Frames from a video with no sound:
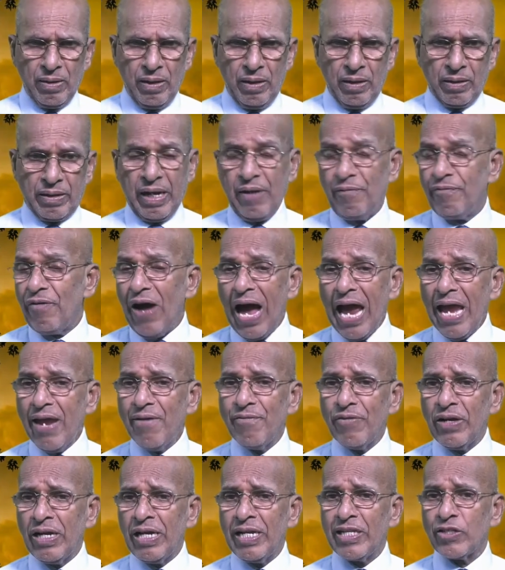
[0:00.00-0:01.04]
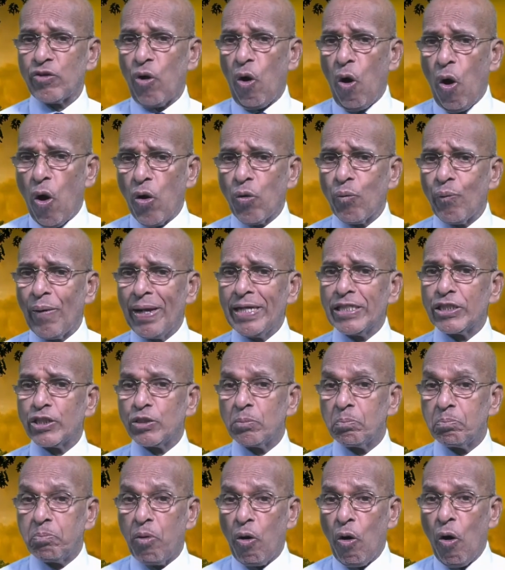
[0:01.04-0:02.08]
Revival is always
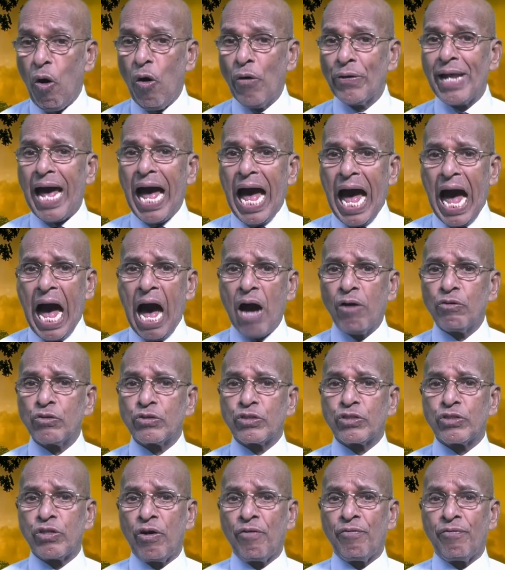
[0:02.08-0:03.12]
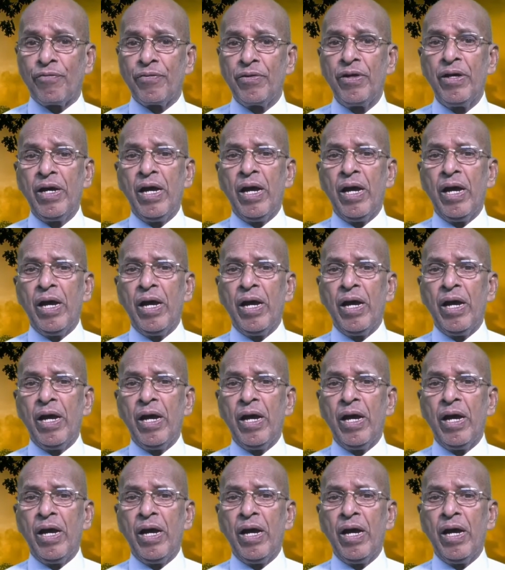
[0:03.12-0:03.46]
born out of